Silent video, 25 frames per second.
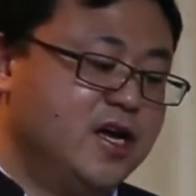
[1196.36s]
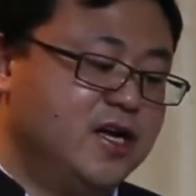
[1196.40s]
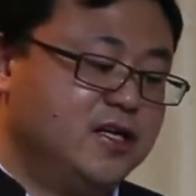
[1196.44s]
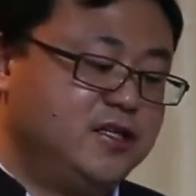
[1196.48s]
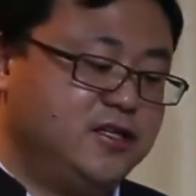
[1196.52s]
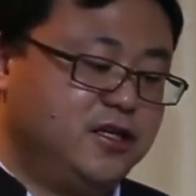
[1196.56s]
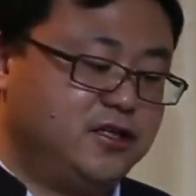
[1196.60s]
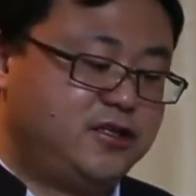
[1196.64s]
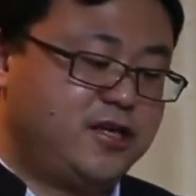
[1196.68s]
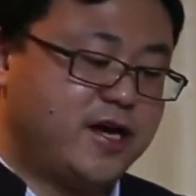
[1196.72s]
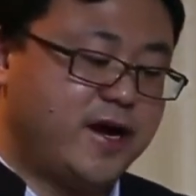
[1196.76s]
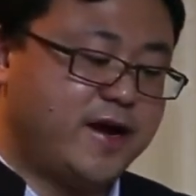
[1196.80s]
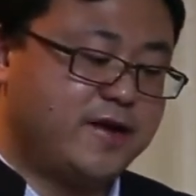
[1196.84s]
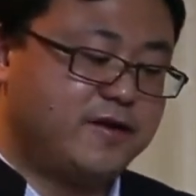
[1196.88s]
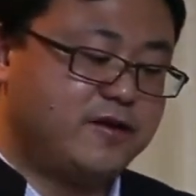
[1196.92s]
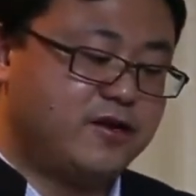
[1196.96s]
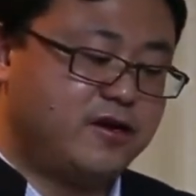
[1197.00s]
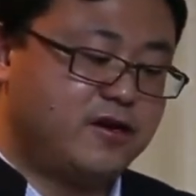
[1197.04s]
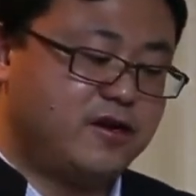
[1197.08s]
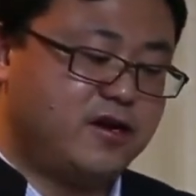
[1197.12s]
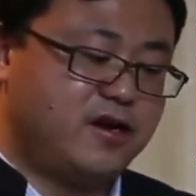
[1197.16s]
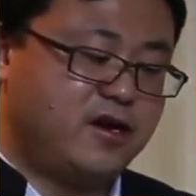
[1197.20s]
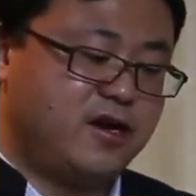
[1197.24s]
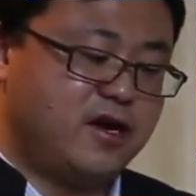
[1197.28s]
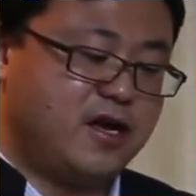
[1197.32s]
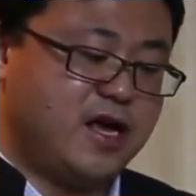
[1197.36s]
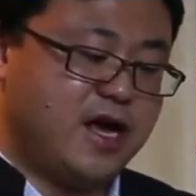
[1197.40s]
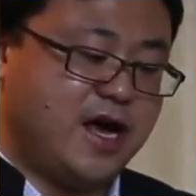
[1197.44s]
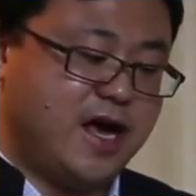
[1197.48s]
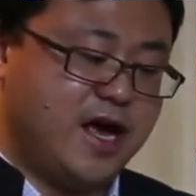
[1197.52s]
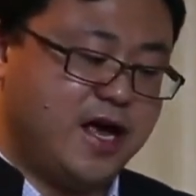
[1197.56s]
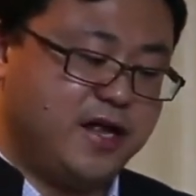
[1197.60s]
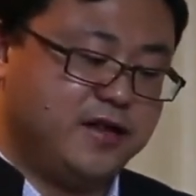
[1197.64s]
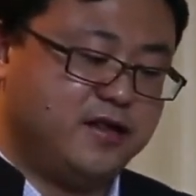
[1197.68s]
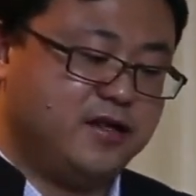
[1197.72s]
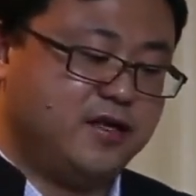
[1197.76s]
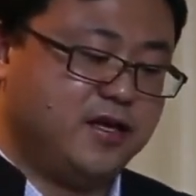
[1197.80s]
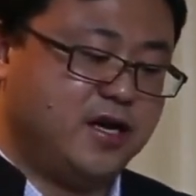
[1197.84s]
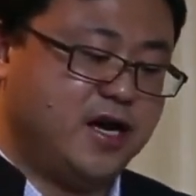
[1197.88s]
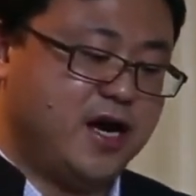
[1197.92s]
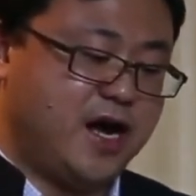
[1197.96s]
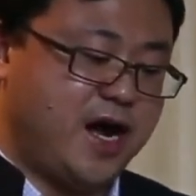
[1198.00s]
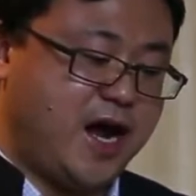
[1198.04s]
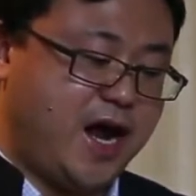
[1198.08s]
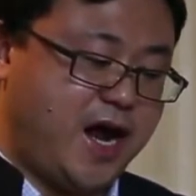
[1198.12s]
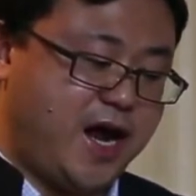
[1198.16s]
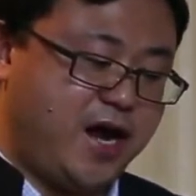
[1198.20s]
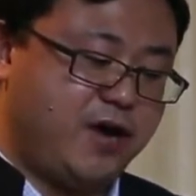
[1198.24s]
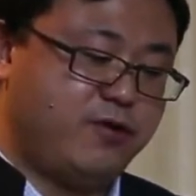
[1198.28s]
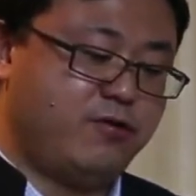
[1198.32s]
the China and the
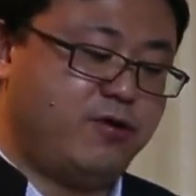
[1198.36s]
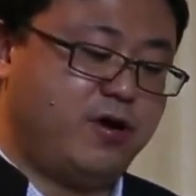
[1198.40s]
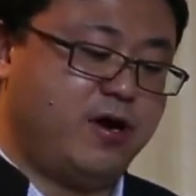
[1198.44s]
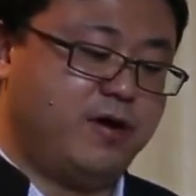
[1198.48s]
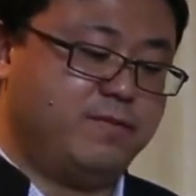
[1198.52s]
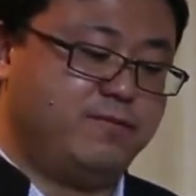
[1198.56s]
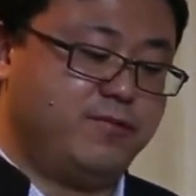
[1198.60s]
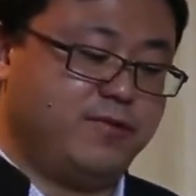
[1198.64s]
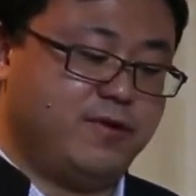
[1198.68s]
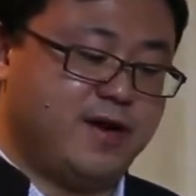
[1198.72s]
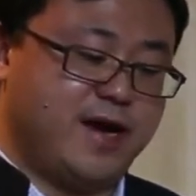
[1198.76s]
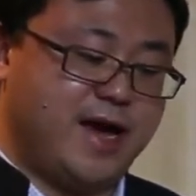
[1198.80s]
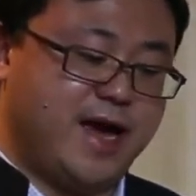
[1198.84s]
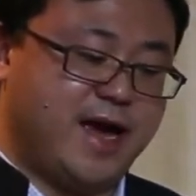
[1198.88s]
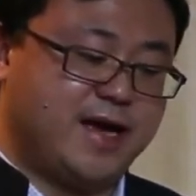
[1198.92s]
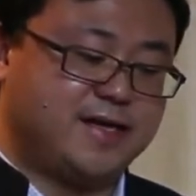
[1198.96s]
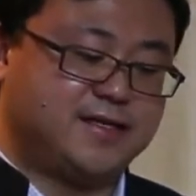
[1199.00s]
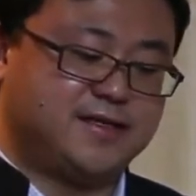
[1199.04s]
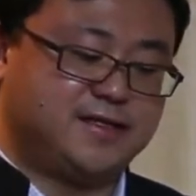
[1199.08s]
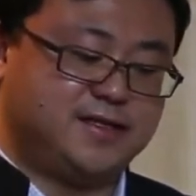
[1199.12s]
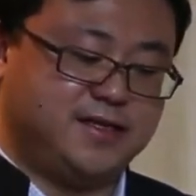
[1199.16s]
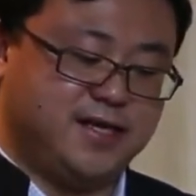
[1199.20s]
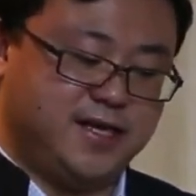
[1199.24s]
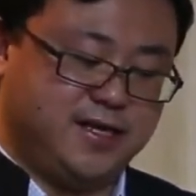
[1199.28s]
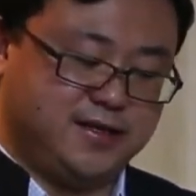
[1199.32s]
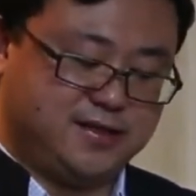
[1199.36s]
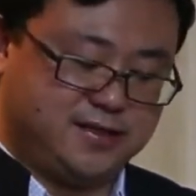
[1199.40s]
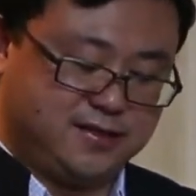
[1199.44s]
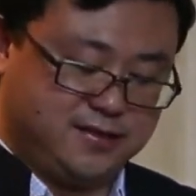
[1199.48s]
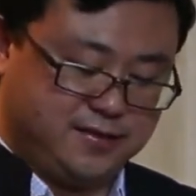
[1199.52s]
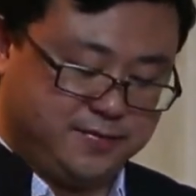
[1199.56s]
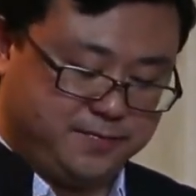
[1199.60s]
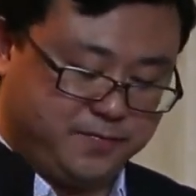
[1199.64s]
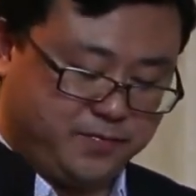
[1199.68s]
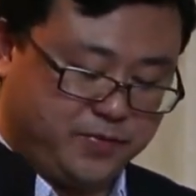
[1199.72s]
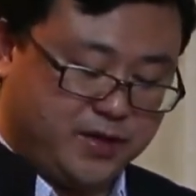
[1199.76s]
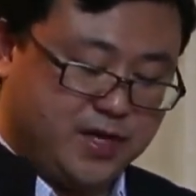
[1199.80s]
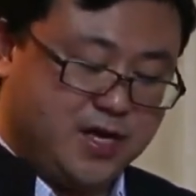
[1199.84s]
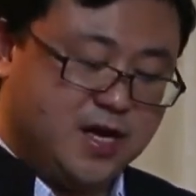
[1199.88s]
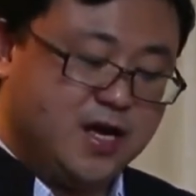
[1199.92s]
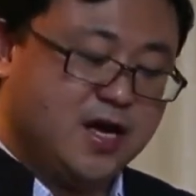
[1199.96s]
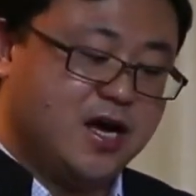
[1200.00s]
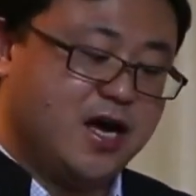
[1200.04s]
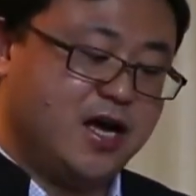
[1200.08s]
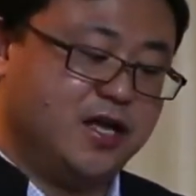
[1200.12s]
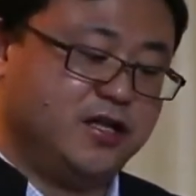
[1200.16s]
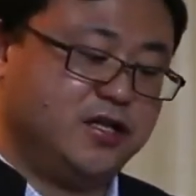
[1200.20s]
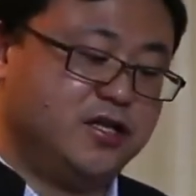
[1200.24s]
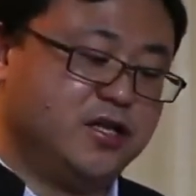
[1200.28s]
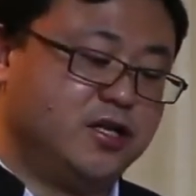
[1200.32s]
Arab axis,
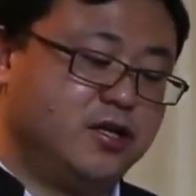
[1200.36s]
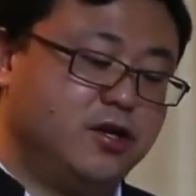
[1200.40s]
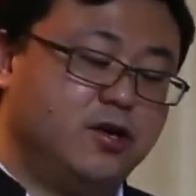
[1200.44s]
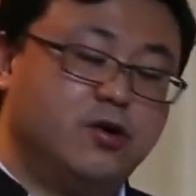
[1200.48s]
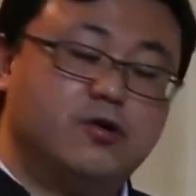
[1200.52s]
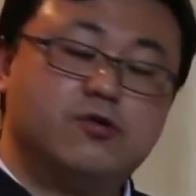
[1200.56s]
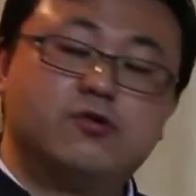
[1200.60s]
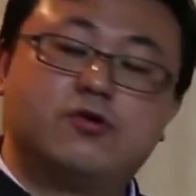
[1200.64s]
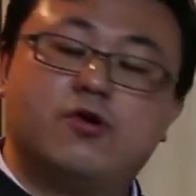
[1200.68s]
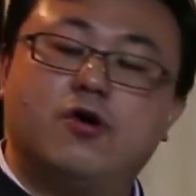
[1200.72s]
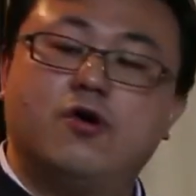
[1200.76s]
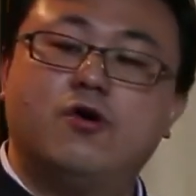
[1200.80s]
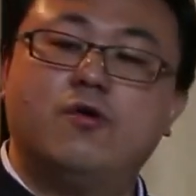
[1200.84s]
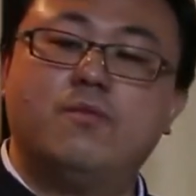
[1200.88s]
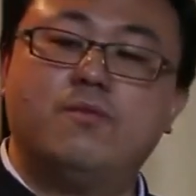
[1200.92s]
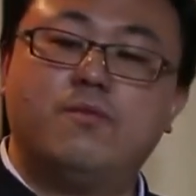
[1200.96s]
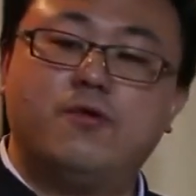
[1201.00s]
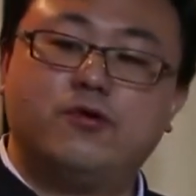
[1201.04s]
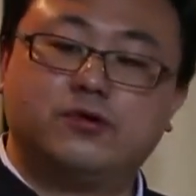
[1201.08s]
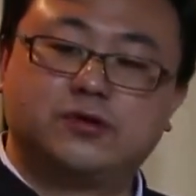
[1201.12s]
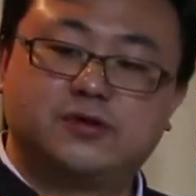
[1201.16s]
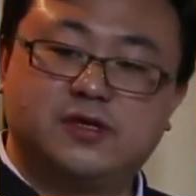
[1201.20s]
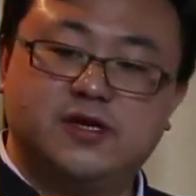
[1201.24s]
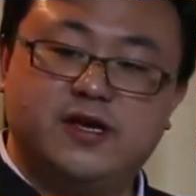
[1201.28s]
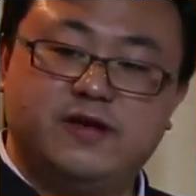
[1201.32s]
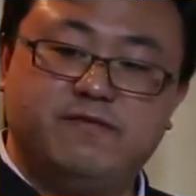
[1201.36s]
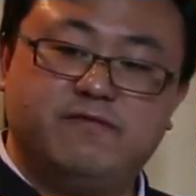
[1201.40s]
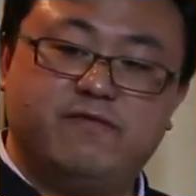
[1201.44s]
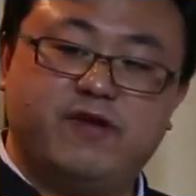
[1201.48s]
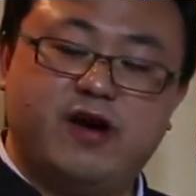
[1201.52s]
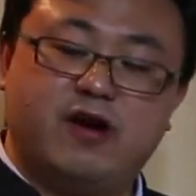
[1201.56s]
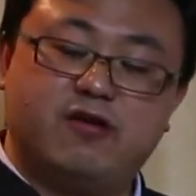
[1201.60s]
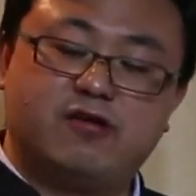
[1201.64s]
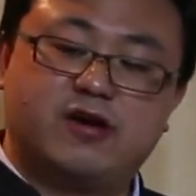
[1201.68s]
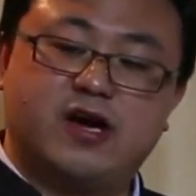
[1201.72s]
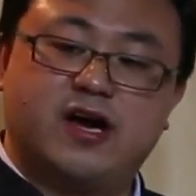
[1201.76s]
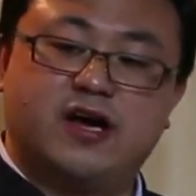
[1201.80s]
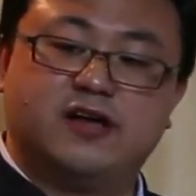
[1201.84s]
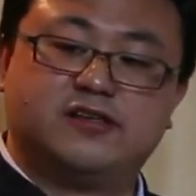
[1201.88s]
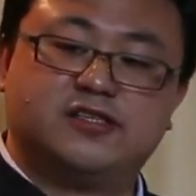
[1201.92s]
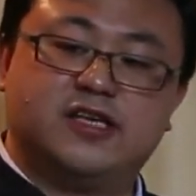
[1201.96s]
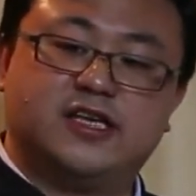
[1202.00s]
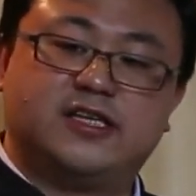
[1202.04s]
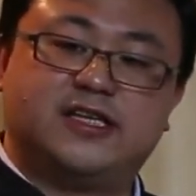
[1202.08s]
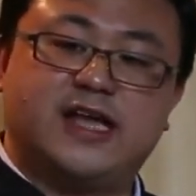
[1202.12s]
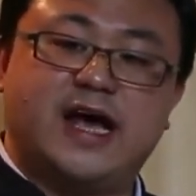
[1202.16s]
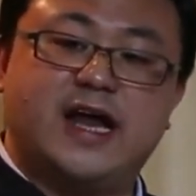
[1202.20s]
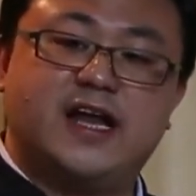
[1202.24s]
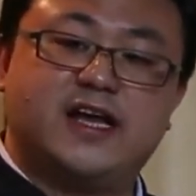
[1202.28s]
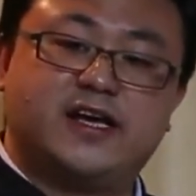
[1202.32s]
and the local Muslim welcome the
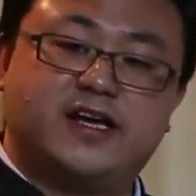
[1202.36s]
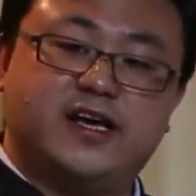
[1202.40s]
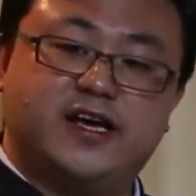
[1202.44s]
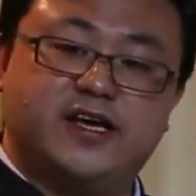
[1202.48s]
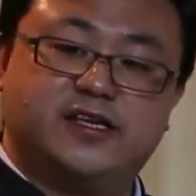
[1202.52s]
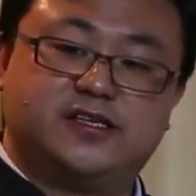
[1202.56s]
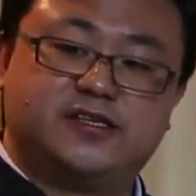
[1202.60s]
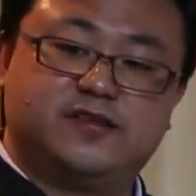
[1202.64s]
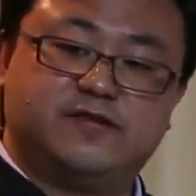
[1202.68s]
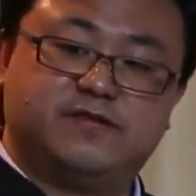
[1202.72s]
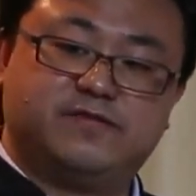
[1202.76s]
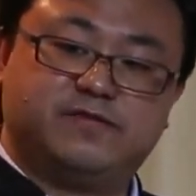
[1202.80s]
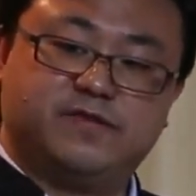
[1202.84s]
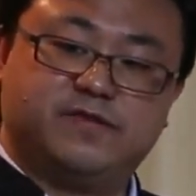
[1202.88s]
delegates